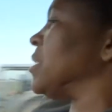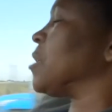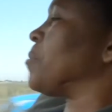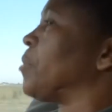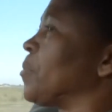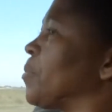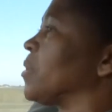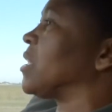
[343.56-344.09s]
it's the
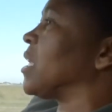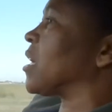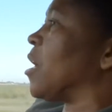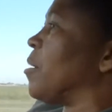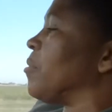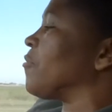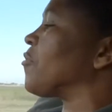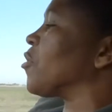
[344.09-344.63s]
people they're
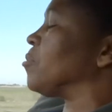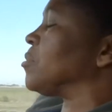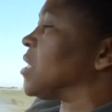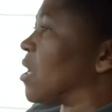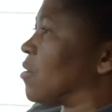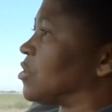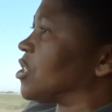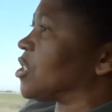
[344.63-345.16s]
coming from
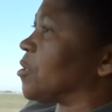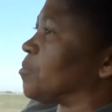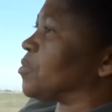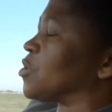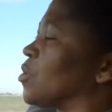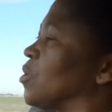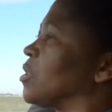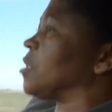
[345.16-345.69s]
township.
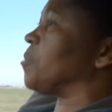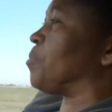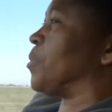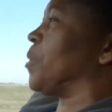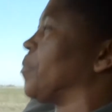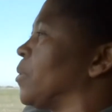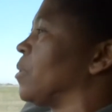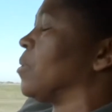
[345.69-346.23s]
So the
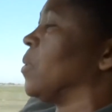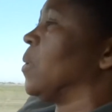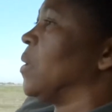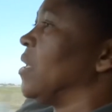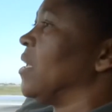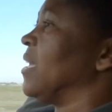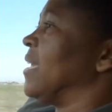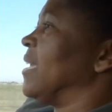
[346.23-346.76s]
people
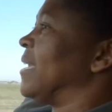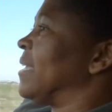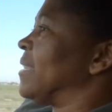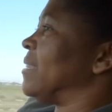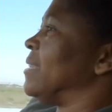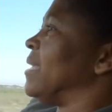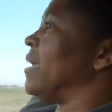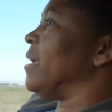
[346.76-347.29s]

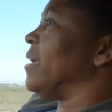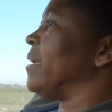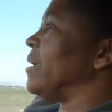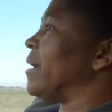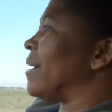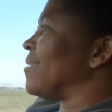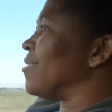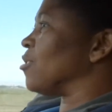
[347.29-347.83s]

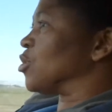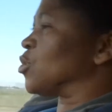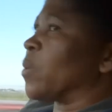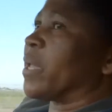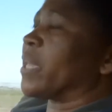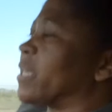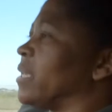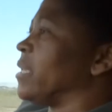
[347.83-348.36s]
they are not
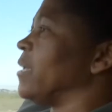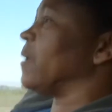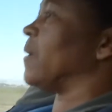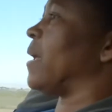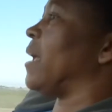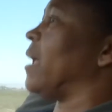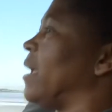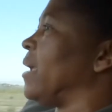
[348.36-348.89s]
working
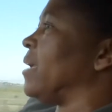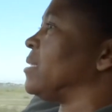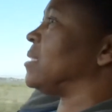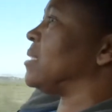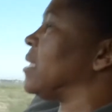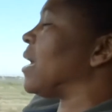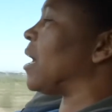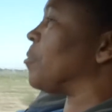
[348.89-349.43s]
and
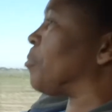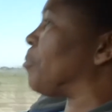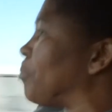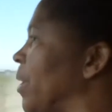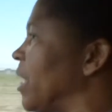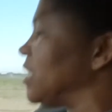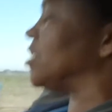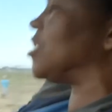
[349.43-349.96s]
they are
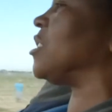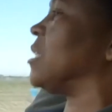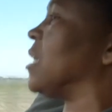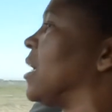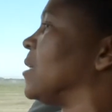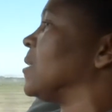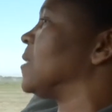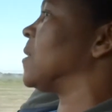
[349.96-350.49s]

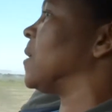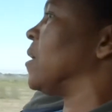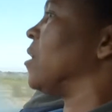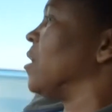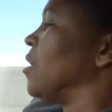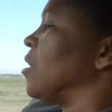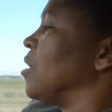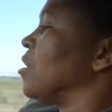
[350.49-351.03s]
pensioners,
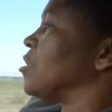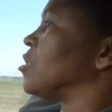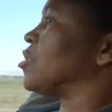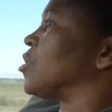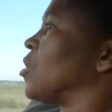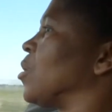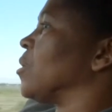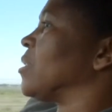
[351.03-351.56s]

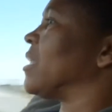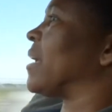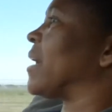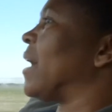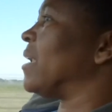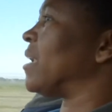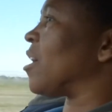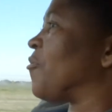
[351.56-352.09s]
so they
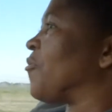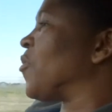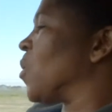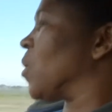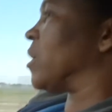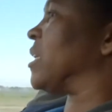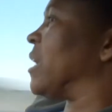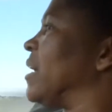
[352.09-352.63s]
can't
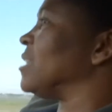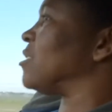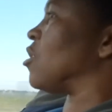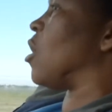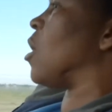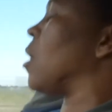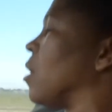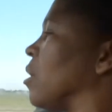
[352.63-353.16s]
afford at
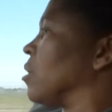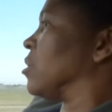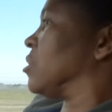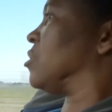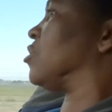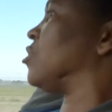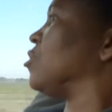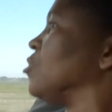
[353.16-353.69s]
all
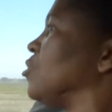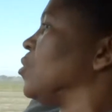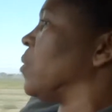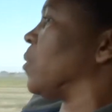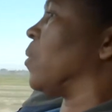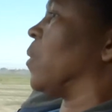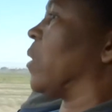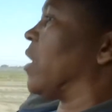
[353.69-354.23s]

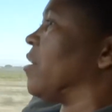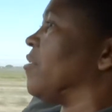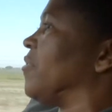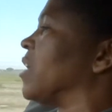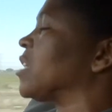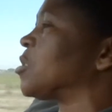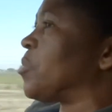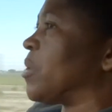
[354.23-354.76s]
to have
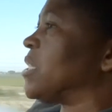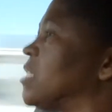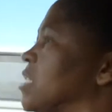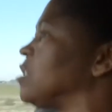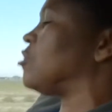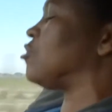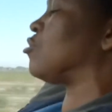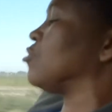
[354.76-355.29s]

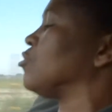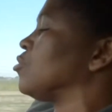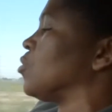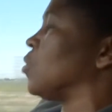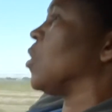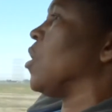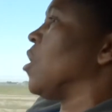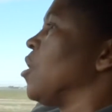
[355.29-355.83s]
expenses
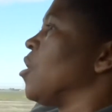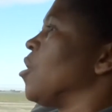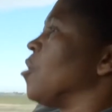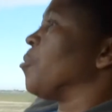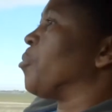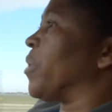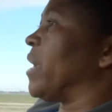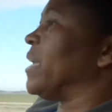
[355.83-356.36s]
to
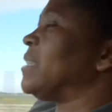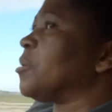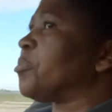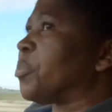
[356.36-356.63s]
pay the